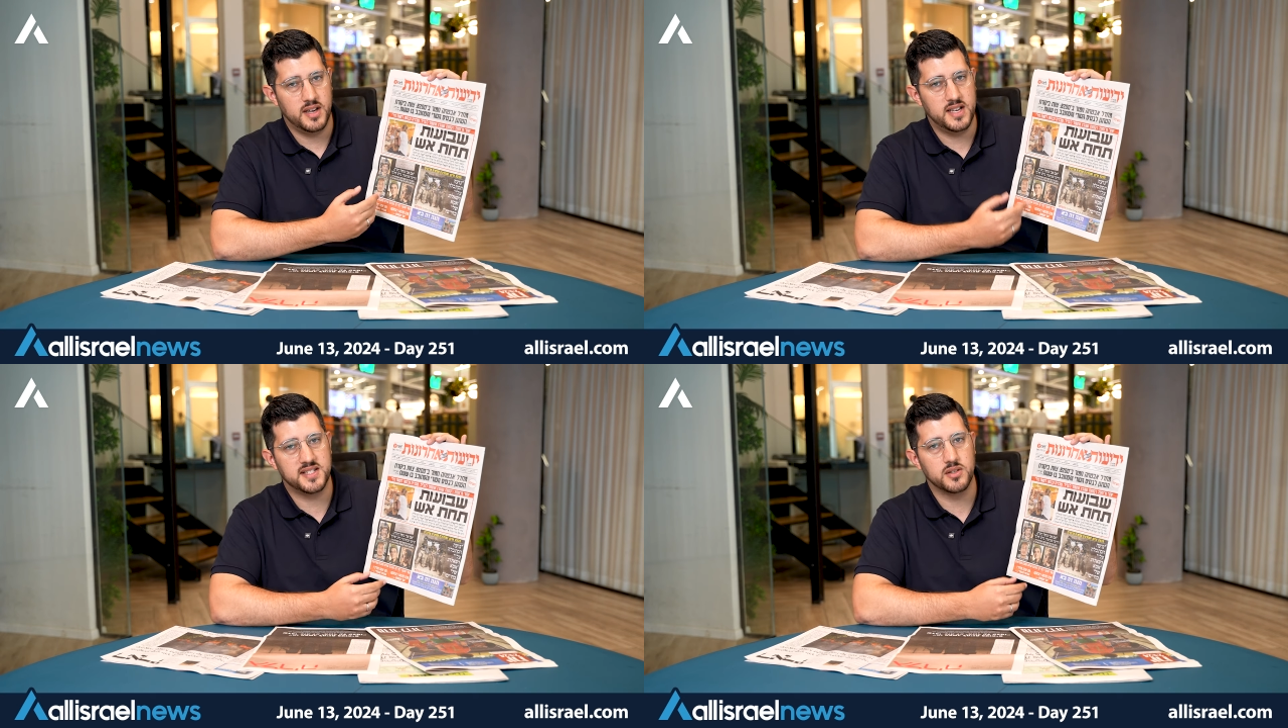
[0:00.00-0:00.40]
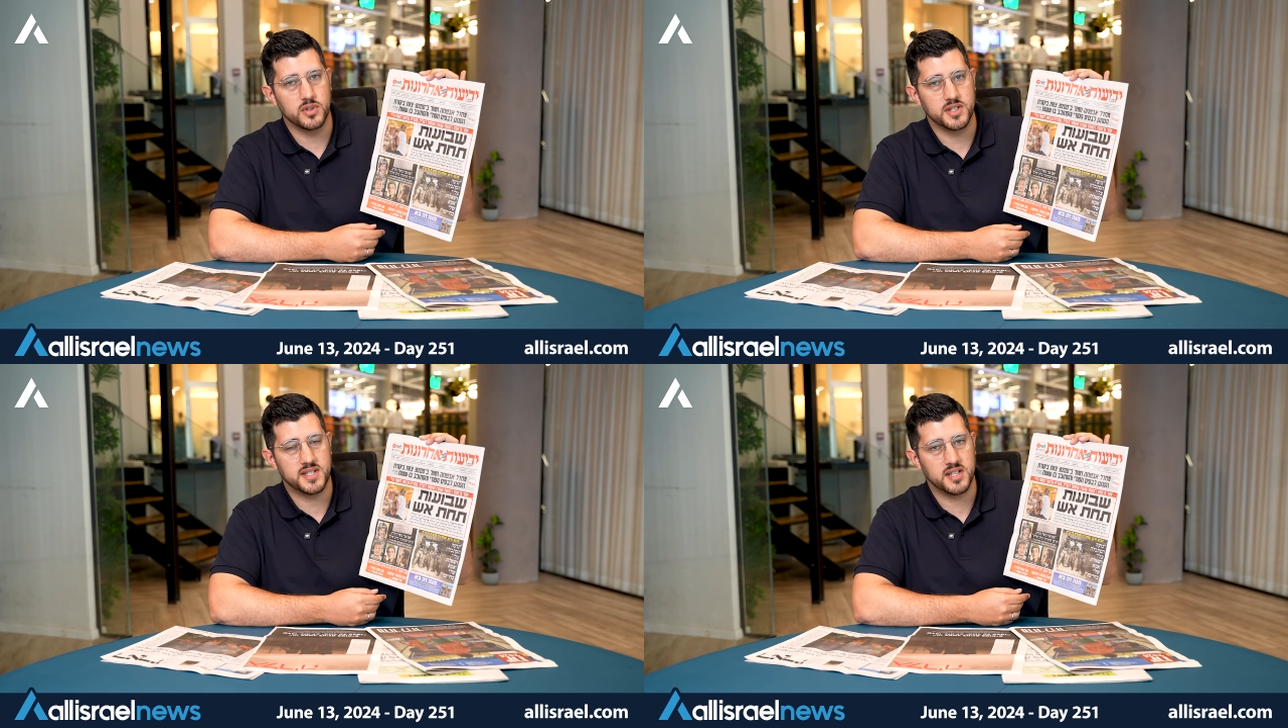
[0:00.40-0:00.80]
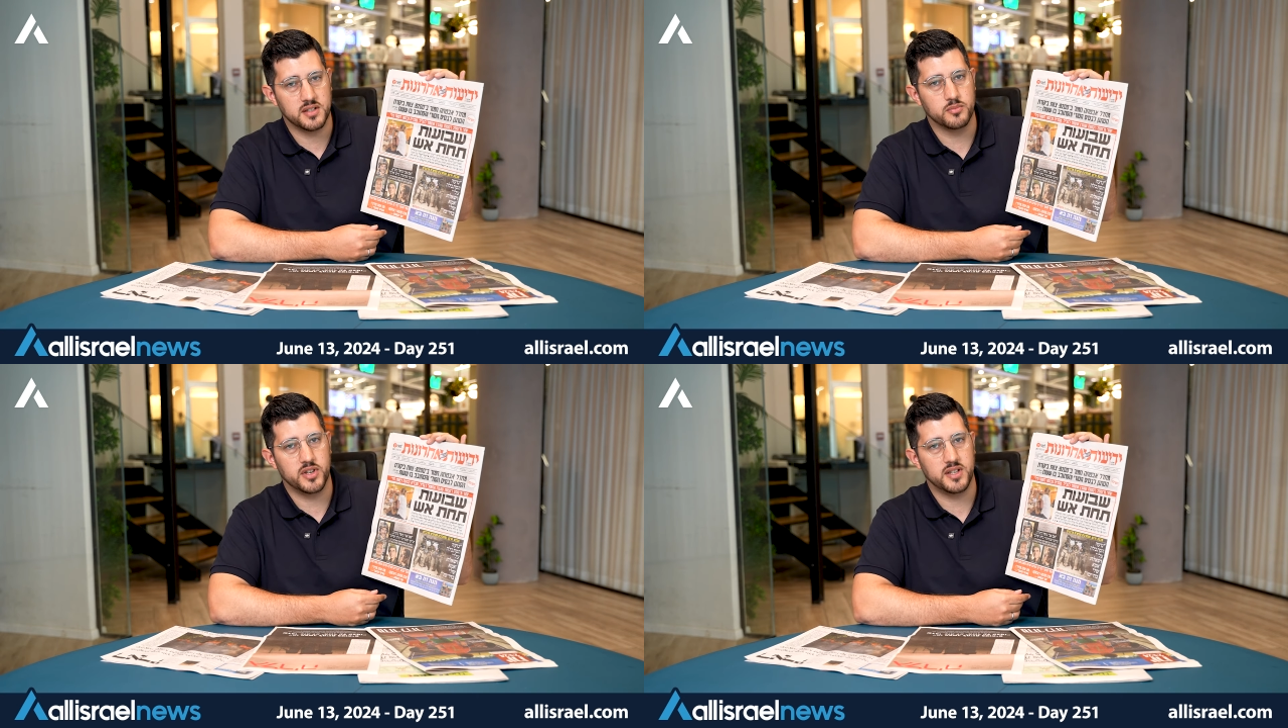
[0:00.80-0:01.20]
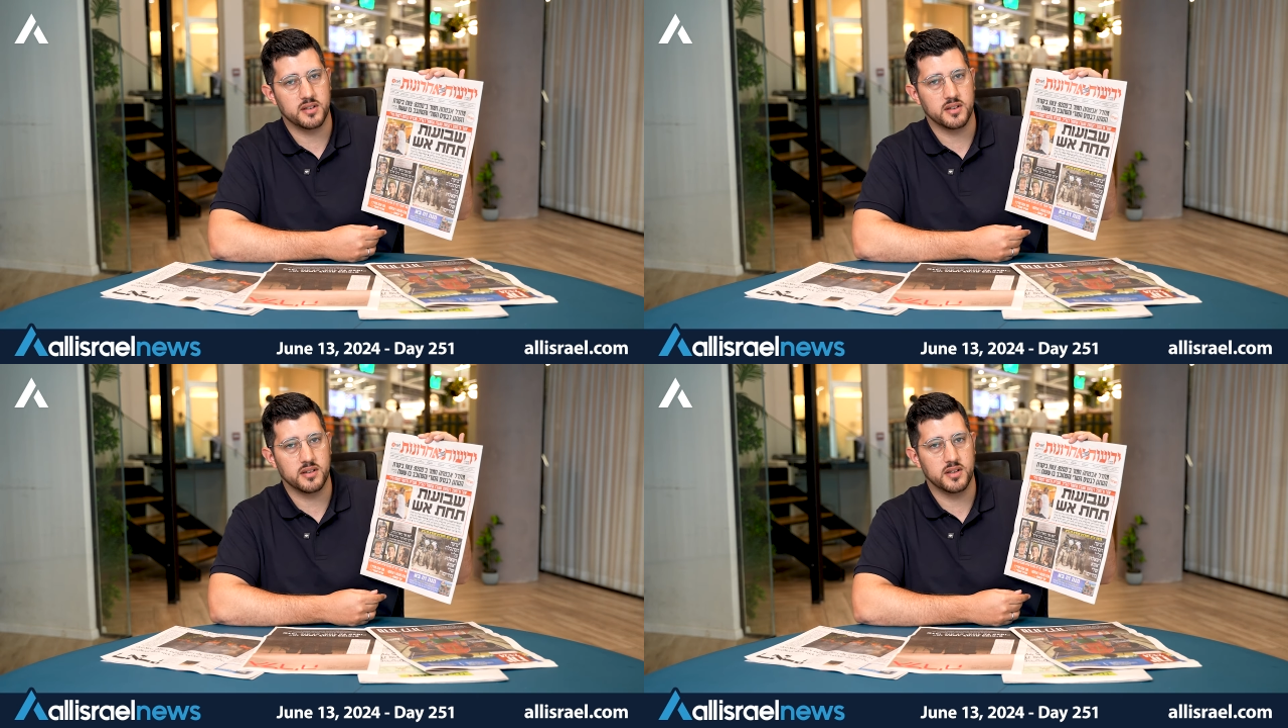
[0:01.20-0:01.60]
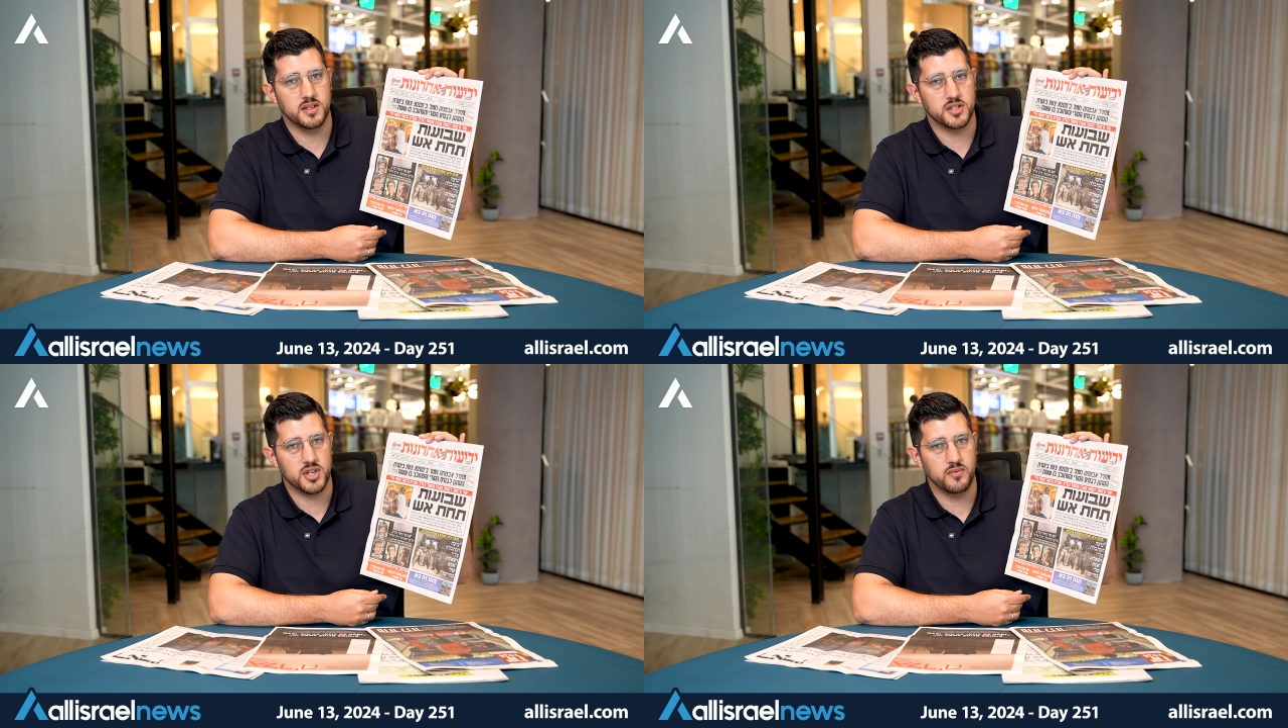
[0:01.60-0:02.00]
as they were celebrating
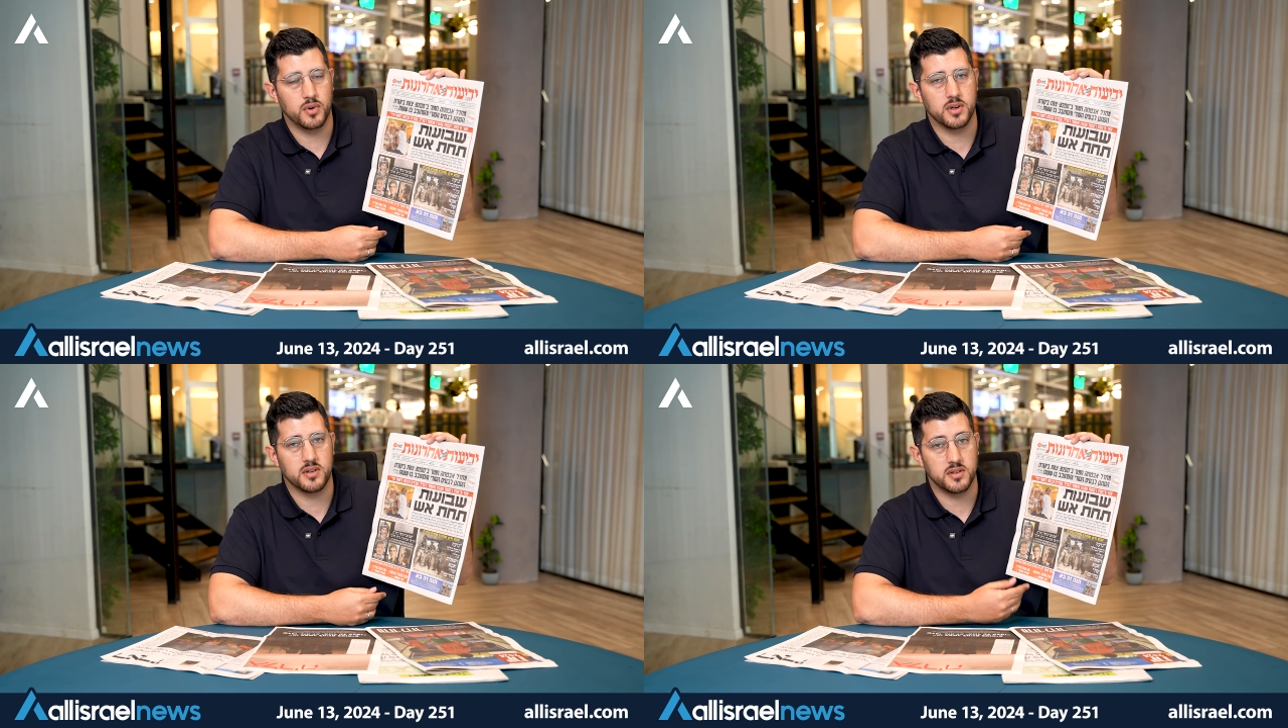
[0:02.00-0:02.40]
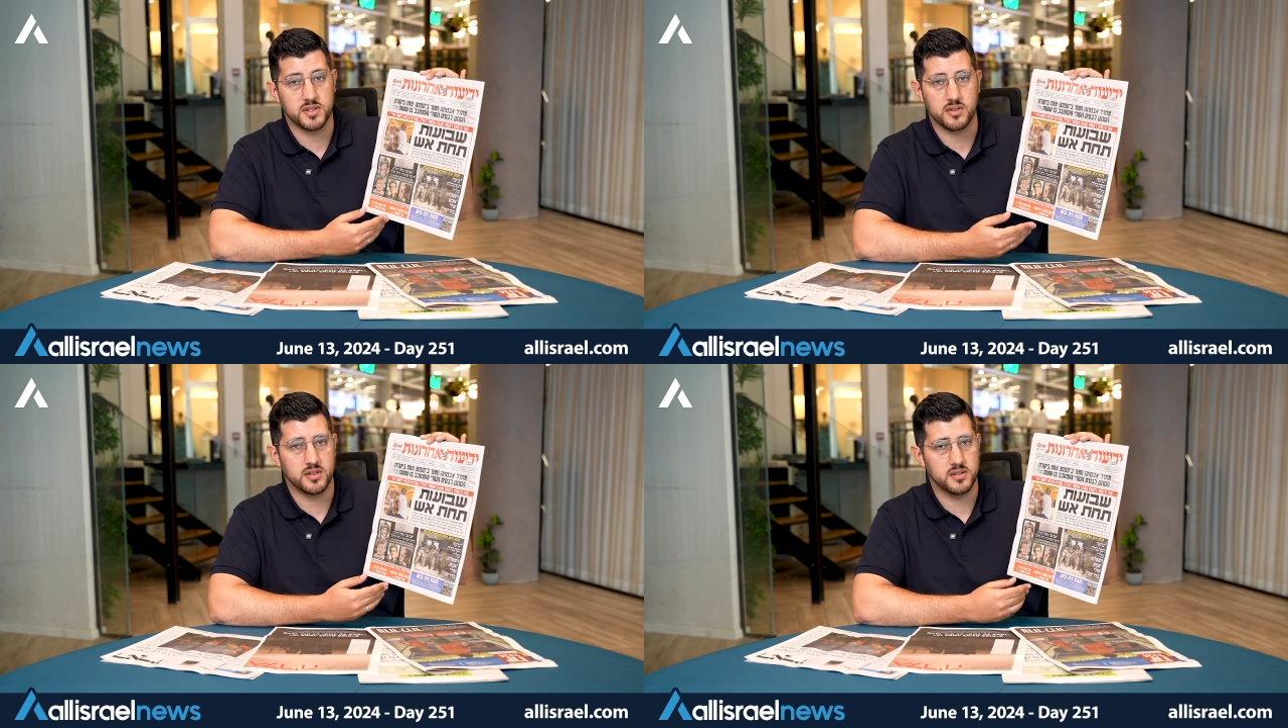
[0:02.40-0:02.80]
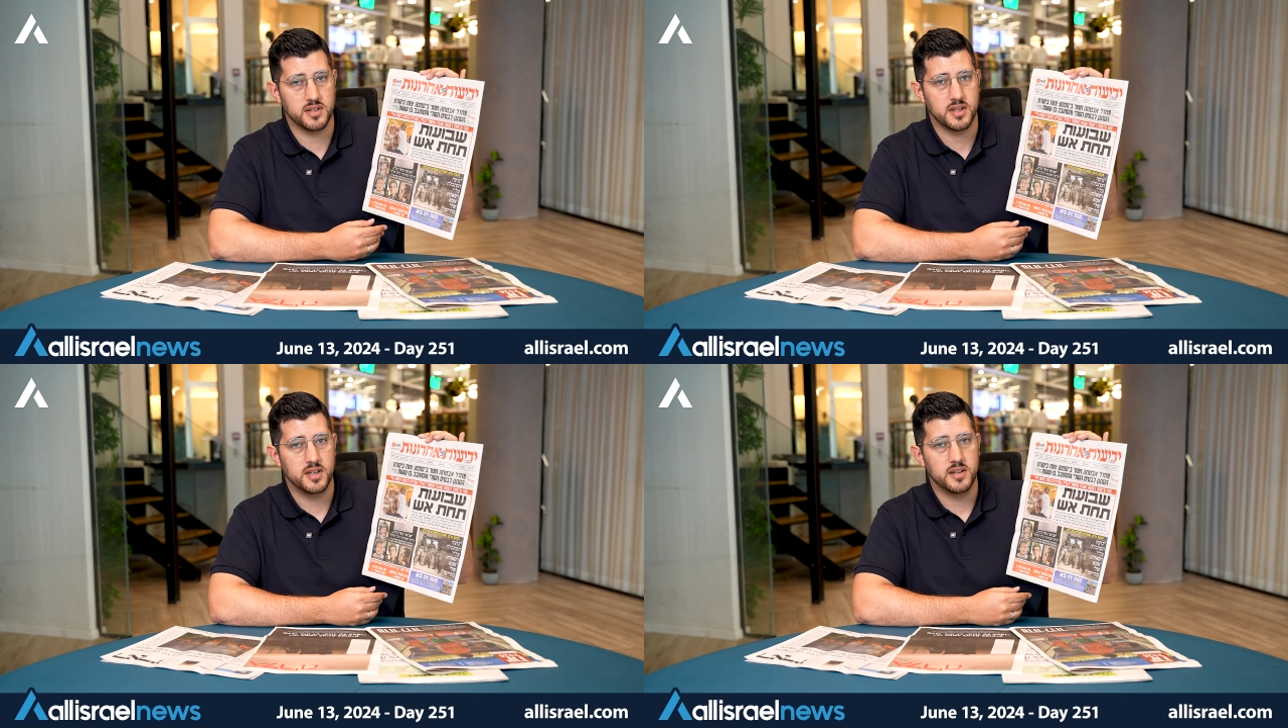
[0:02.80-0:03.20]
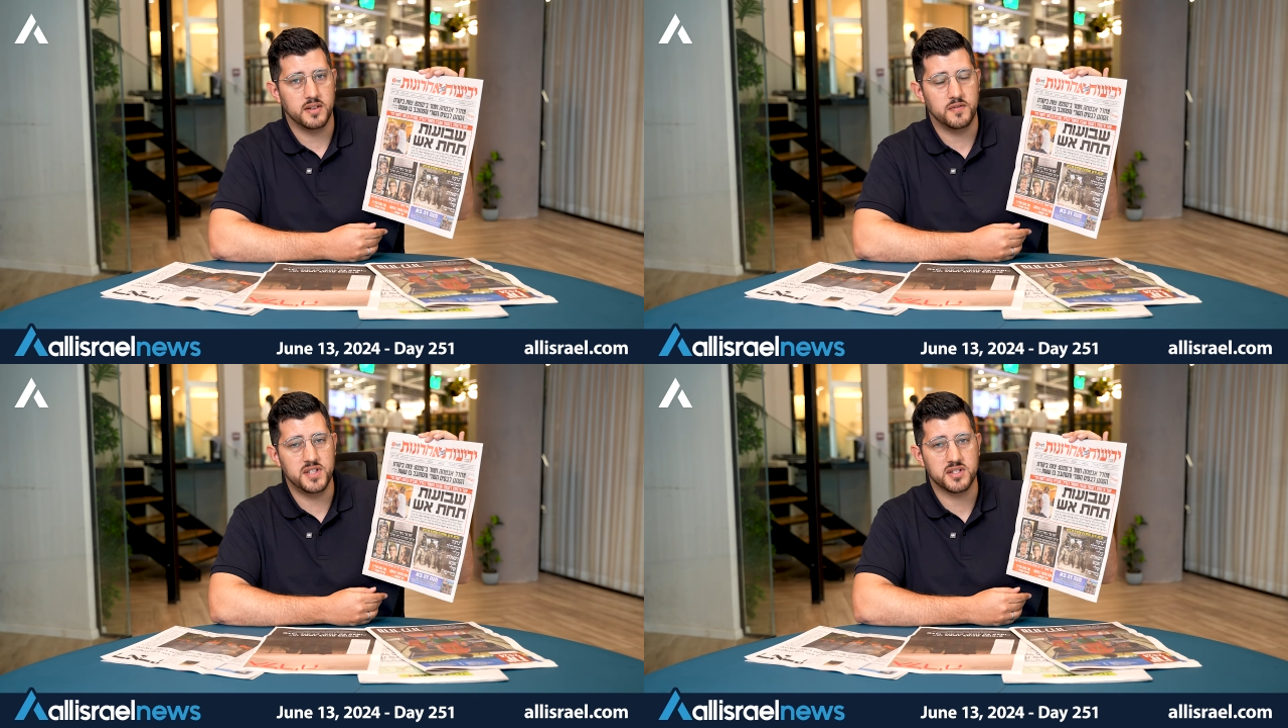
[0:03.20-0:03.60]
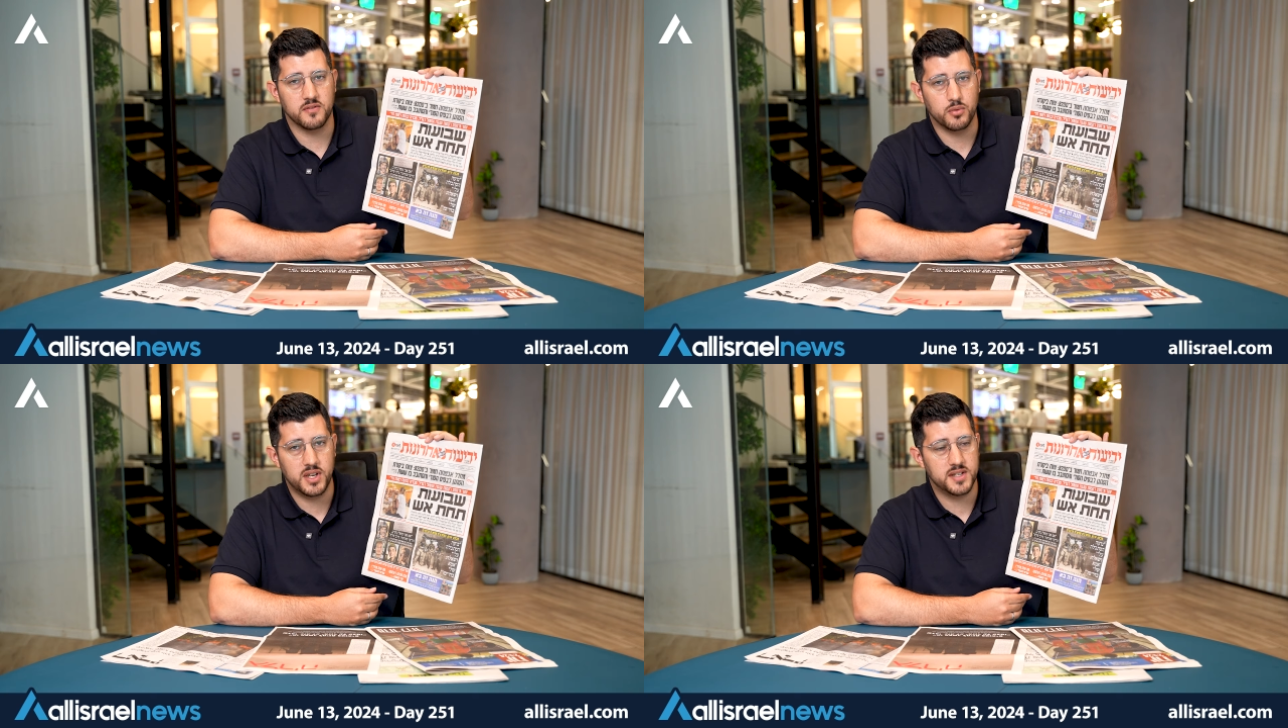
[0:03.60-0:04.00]
Shavuot, also called the Feast
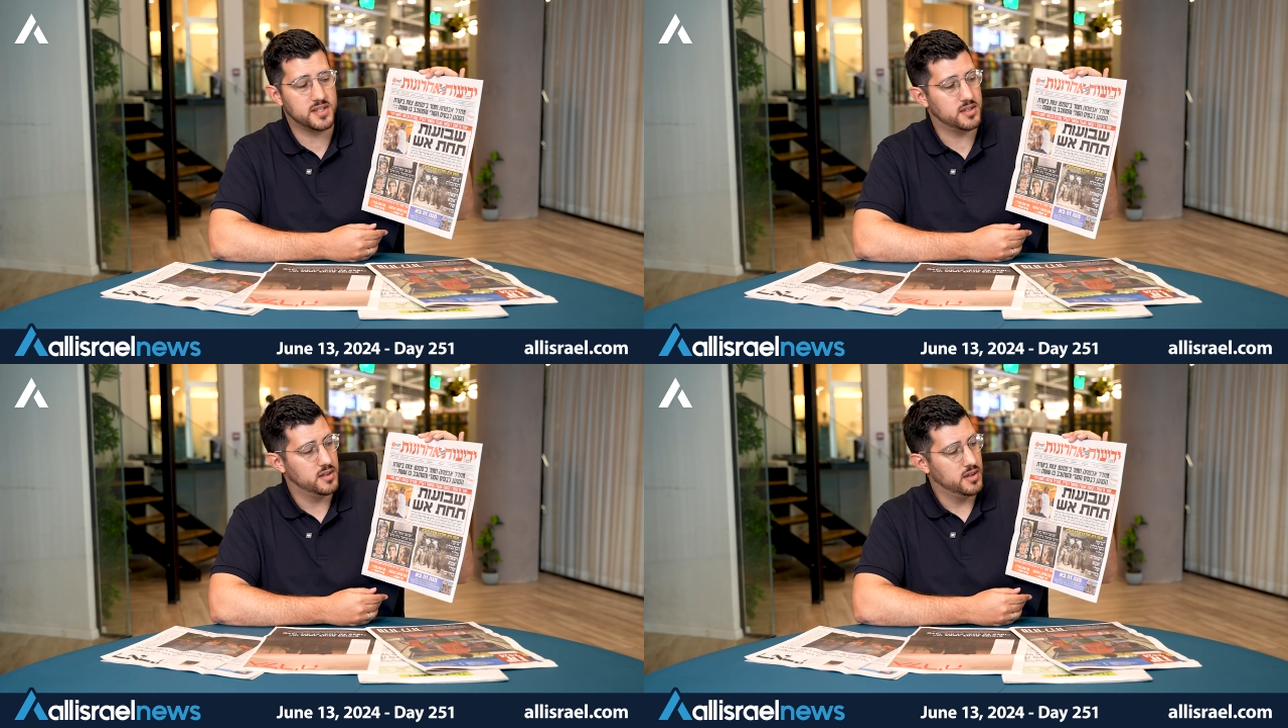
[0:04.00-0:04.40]
of Weeks,